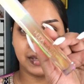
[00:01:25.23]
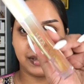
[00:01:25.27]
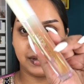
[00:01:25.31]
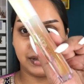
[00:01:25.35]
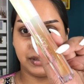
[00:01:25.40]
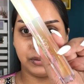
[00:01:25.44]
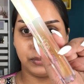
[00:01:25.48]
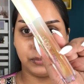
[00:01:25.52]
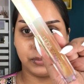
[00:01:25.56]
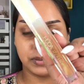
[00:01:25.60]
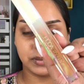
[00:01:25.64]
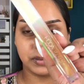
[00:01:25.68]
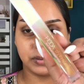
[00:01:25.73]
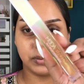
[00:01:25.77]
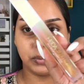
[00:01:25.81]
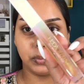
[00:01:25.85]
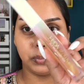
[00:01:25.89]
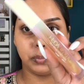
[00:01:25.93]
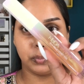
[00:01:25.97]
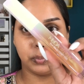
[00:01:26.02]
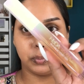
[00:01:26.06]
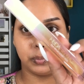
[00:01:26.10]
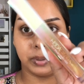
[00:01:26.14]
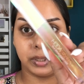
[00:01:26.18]
And I
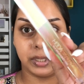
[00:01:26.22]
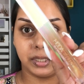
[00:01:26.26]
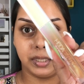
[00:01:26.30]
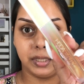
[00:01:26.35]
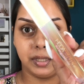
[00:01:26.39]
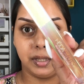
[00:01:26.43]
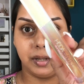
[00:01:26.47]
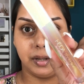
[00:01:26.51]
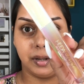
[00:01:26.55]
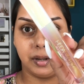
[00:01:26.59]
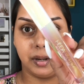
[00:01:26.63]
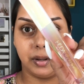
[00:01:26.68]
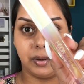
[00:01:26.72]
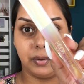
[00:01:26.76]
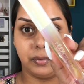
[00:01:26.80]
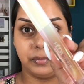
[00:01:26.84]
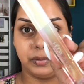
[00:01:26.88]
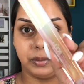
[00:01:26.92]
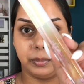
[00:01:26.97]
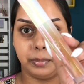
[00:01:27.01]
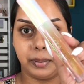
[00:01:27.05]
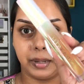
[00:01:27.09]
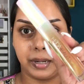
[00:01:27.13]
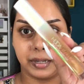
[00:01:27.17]
also really love
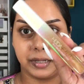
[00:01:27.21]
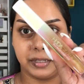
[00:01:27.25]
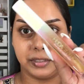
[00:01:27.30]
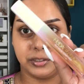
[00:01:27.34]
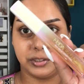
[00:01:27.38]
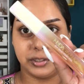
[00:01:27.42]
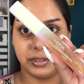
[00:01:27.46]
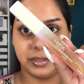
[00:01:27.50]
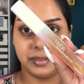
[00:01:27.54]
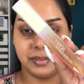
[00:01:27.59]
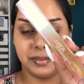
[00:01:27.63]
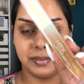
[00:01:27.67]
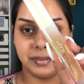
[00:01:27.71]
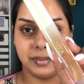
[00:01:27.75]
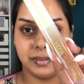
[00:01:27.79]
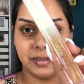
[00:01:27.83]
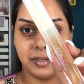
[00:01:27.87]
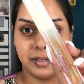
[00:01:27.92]
the packaging.